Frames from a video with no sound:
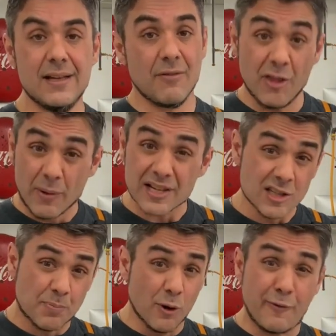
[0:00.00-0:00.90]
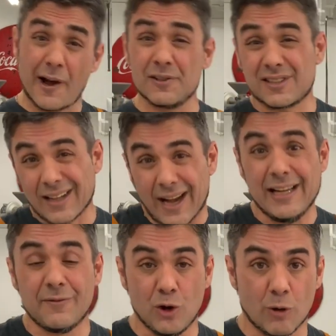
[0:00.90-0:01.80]
Then the rest of the profile is
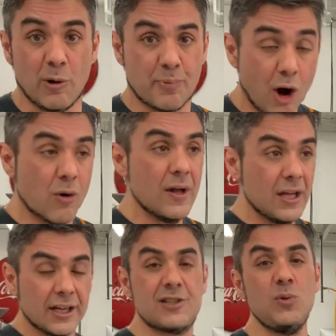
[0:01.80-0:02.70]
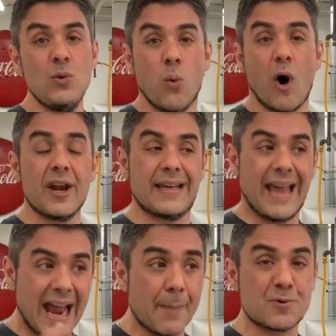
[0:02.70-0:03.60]
kind of a normal pro, because we want to
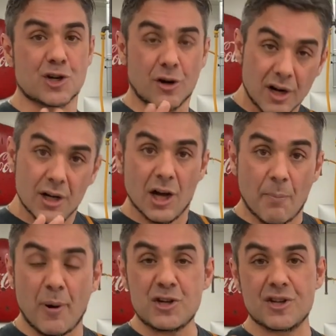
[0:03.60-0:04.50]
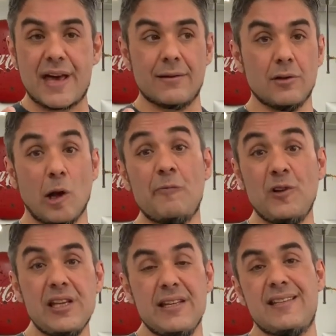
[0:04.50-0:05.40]
capture a bunch of that
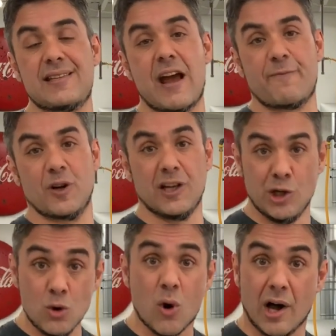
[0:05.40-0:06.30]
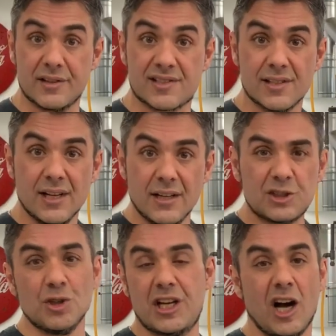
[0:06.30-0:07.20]
lovely East African nuance,
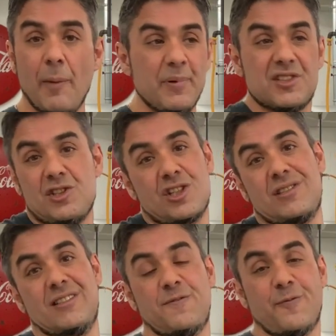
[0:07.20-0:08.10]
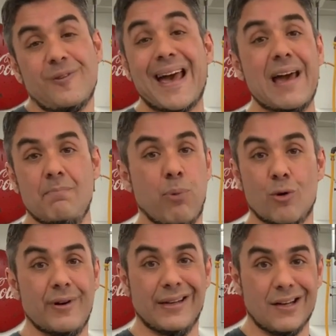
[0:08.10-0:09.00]
so the cup isn't just this flat,
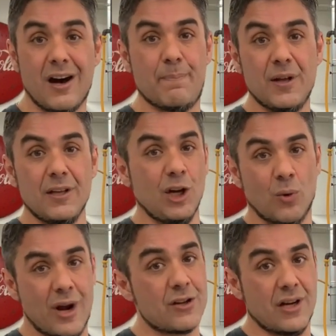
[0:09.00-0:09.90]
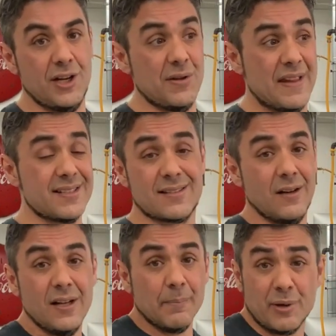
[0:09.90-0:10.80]
boring cup. You know, we're not trying to do that. This is a
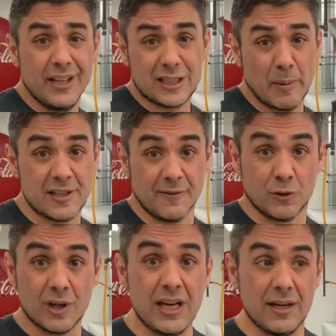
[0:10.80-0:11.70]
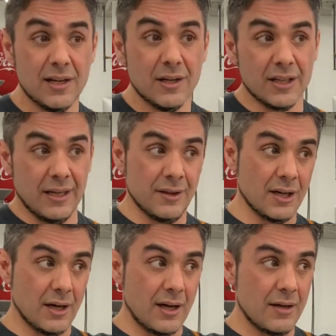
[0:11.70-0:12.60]
pretty expensive green in
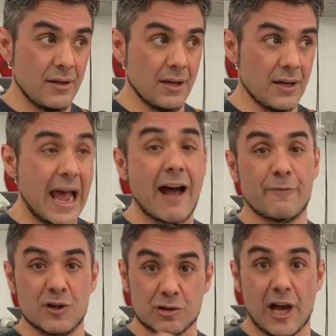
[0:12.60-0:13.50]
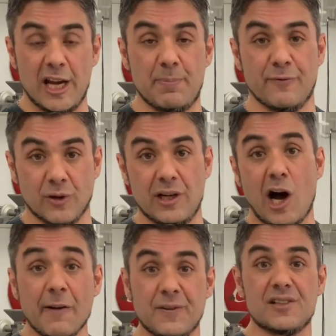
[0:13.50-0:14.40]
the average lineup of green
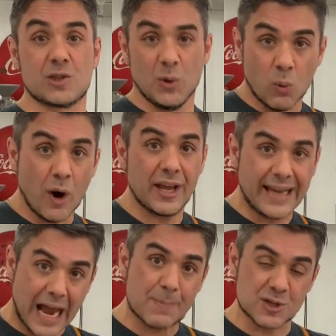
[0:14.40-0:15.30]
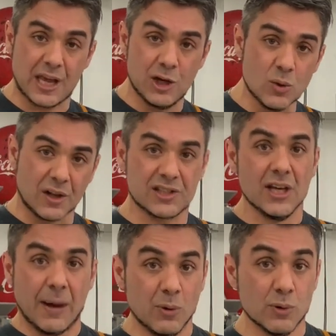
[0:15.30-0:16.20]
coffees. So we want to capture that nuance,
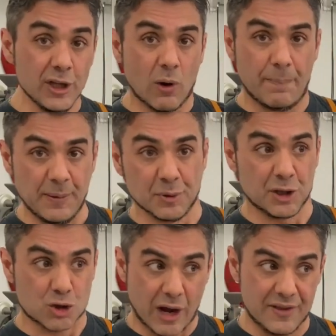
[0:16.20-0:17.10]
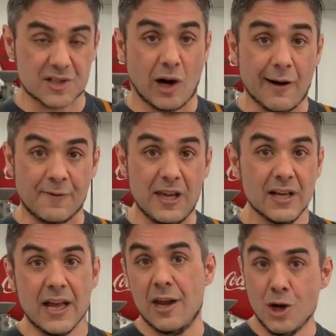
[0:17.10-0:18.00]
and we really want people to try this coffee
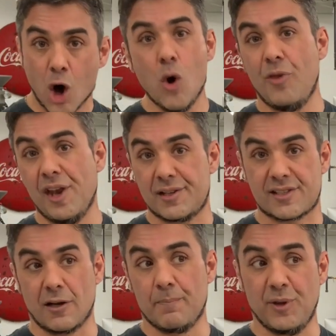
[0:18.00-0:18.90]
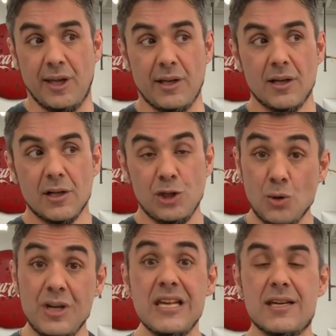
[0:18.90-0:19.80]
and know that it's something
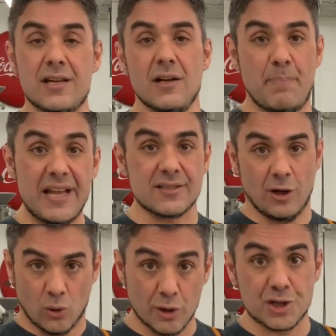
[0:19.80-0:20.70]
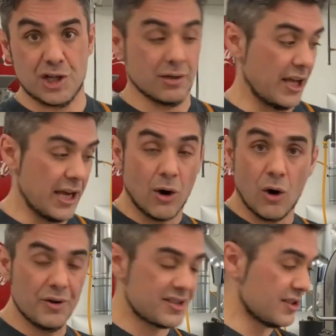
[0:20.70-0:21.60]
unique based on origin. Like,
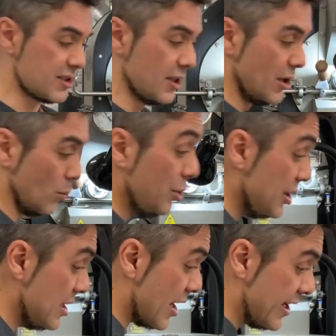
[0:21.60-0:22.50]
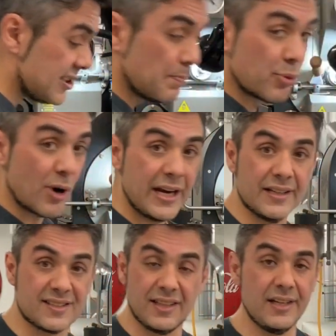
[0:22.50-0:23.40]
oh, this is really nice, bright
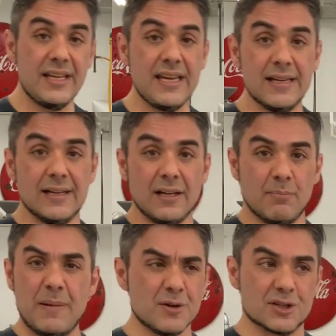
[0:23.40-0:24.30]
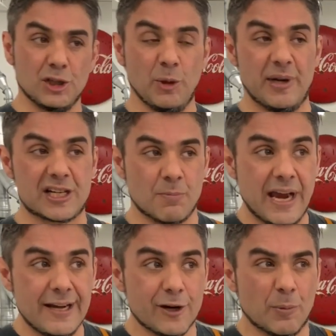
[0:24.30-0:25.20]
acidity. Maybe there's a little bit of
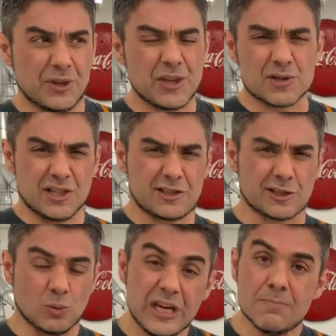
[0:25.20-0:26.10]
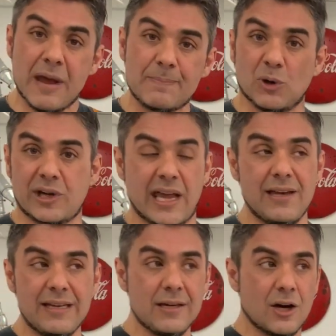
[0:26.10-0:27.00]
tomato, but then there's a sweet maple
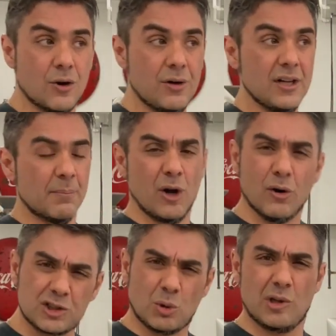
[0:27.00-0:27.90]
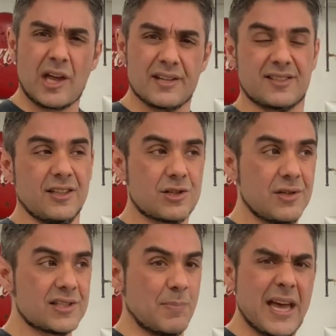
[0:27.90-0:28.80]
candy note, but also a lot of
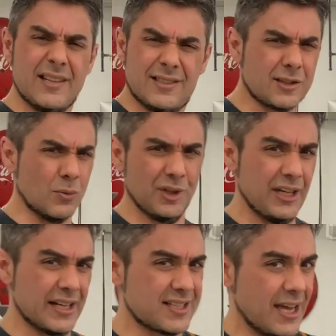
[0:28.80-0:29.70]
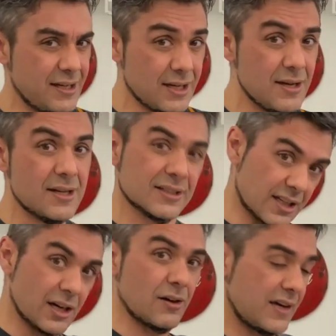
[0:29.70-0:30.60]
citrus. Man, is this a really nice Kenyan? It's
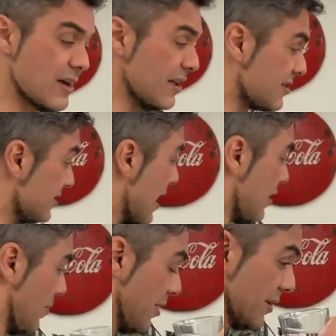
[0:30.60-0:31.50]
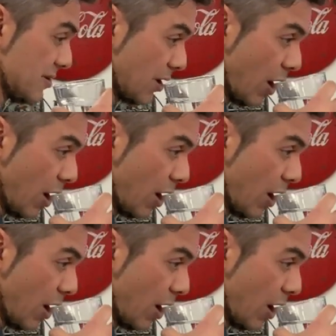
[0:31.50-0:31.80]
like, oh yeah, that's exactly what it is.